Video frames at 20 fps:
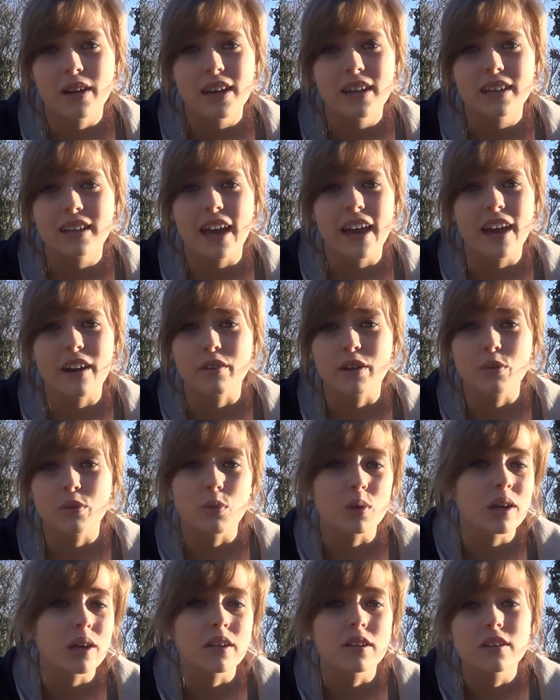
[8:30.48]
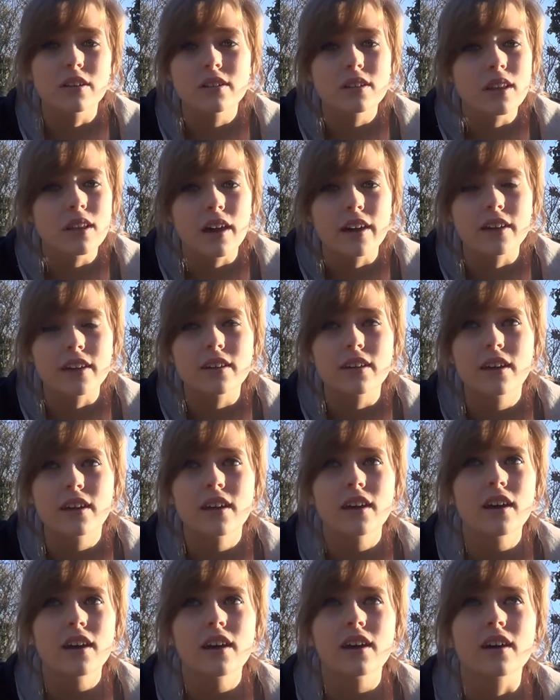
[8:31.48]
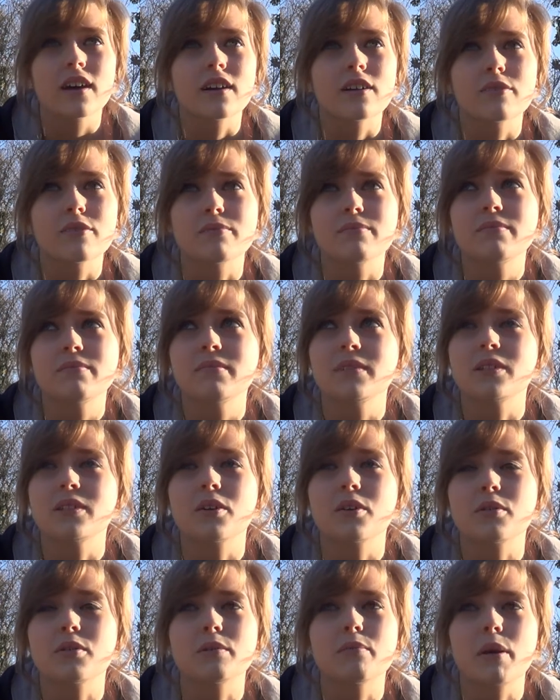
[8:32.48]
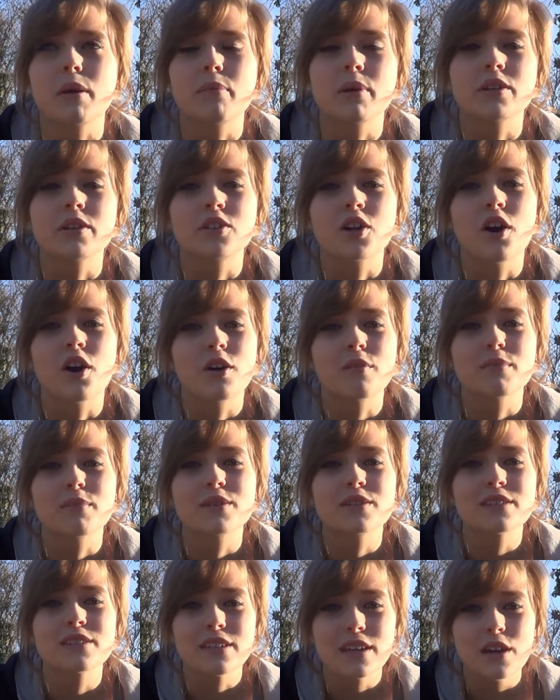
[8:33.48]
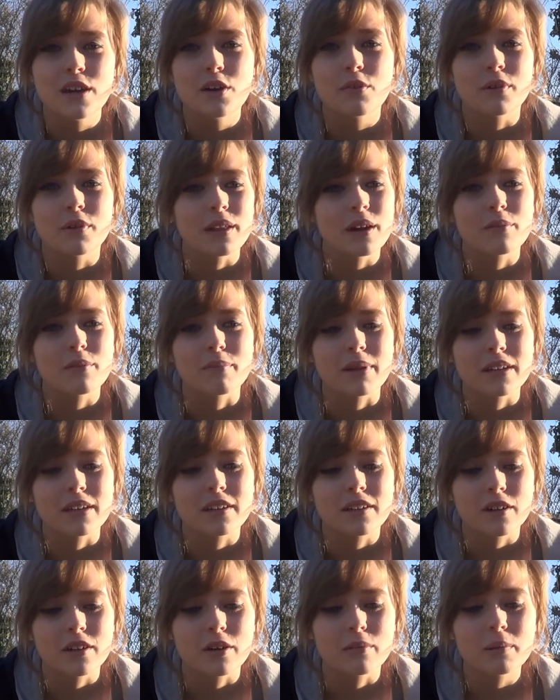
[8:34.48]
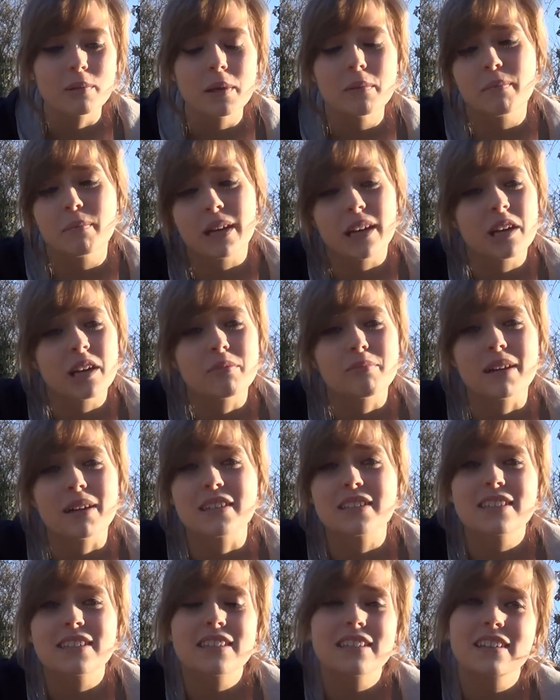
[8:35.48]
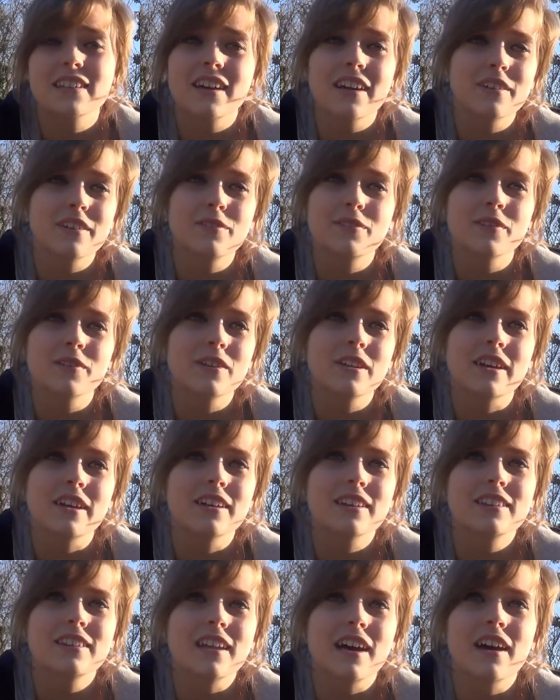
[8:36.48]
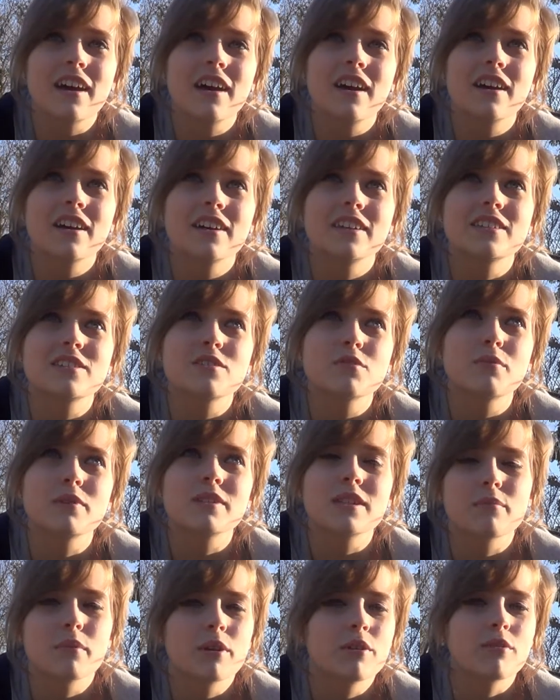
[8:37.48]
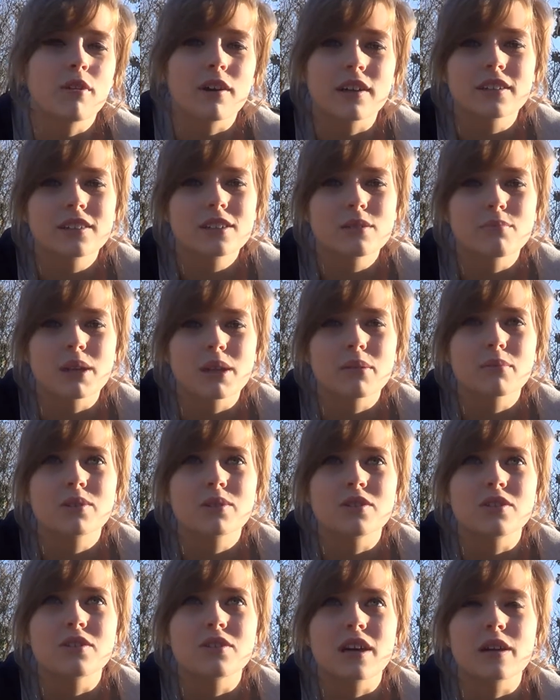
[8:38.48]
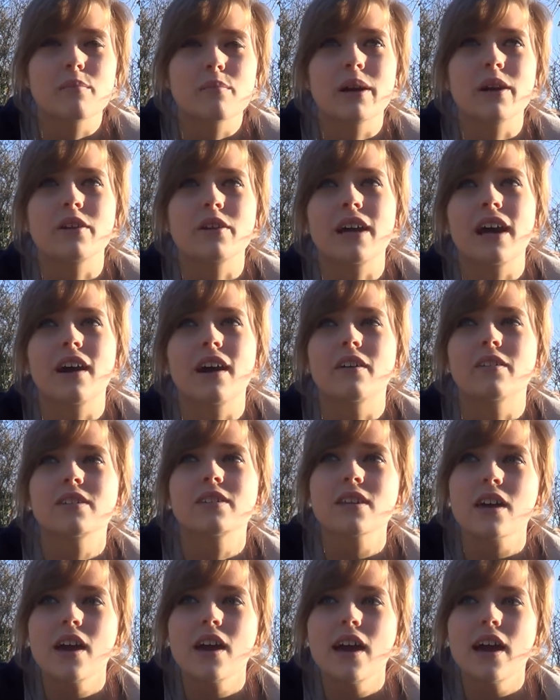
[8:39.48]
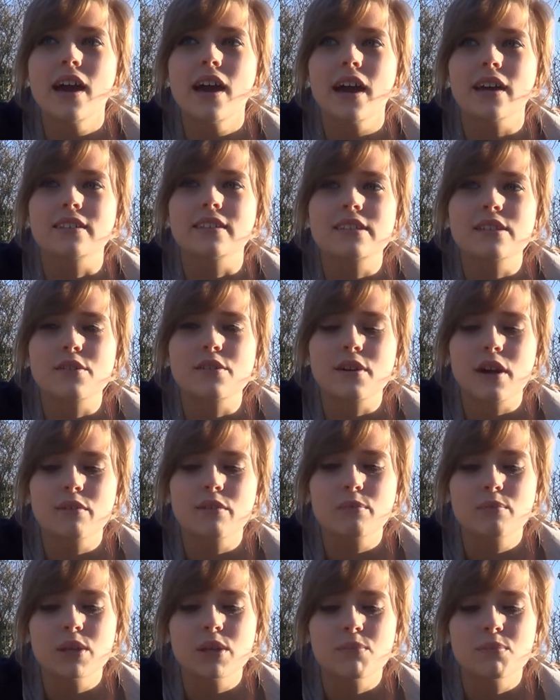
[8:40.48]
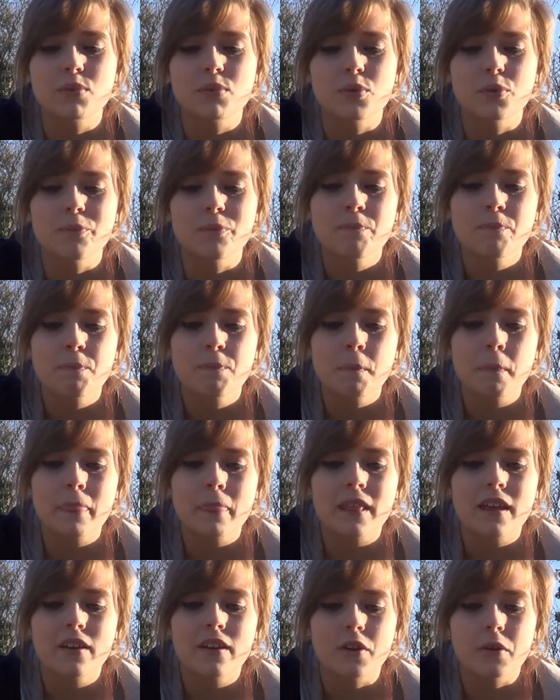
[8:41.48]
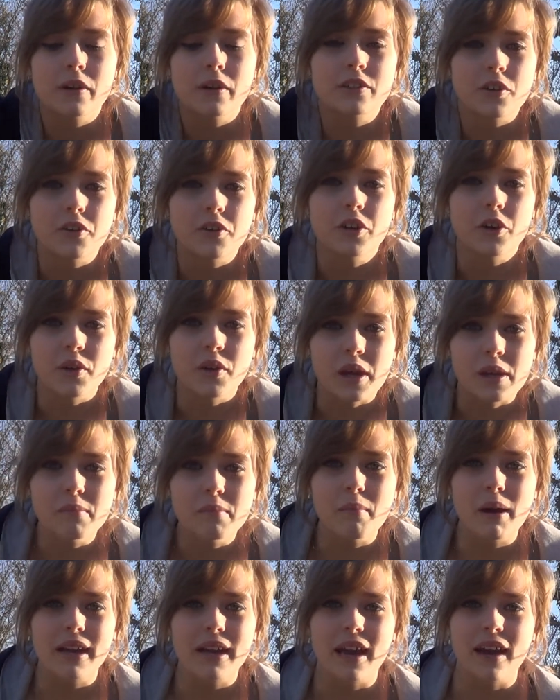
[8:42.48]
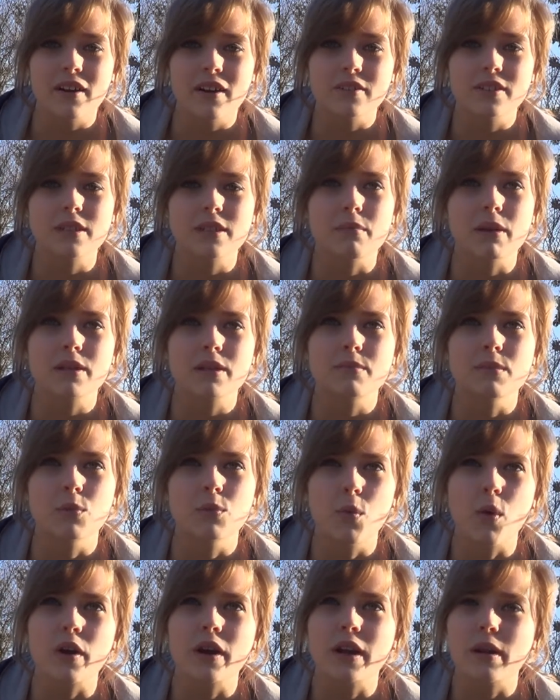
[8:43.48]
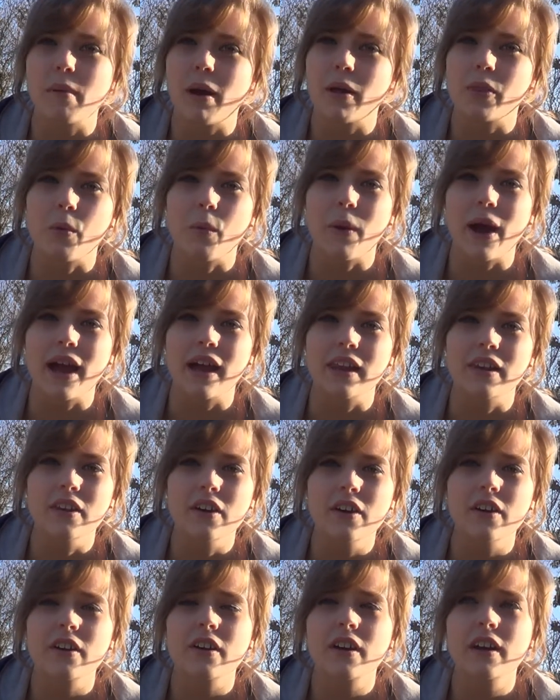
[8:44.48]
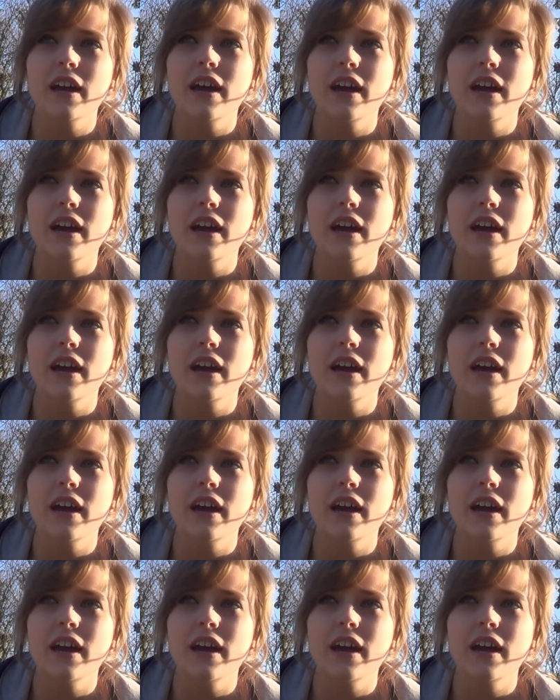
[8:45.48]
caring what I look like, you know, in my pajamas, without makeup, my hair a mess. I feel like that it's almost like my right to be able to do that in my own house. And so having people who I don't know in my house, it makes me worry about the way I look,